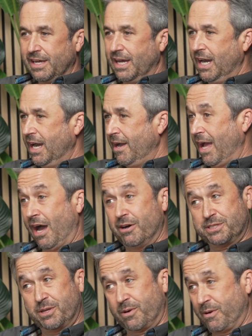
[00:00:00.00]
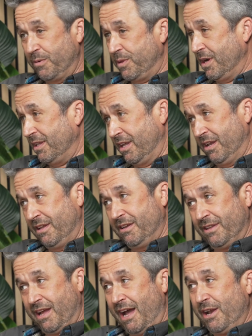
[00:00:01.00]
I also agree with you on Little
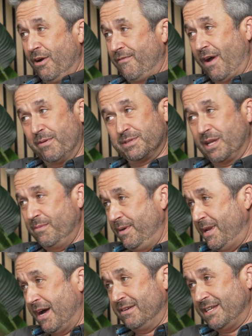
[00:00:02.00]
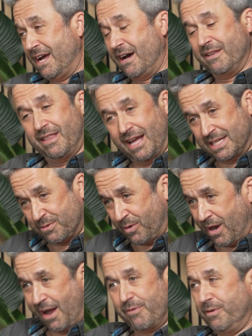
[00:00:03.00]
Italy. I know if I was going to be downtown, that's
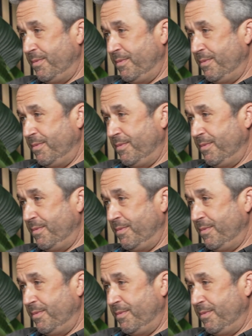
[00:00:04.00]
where I would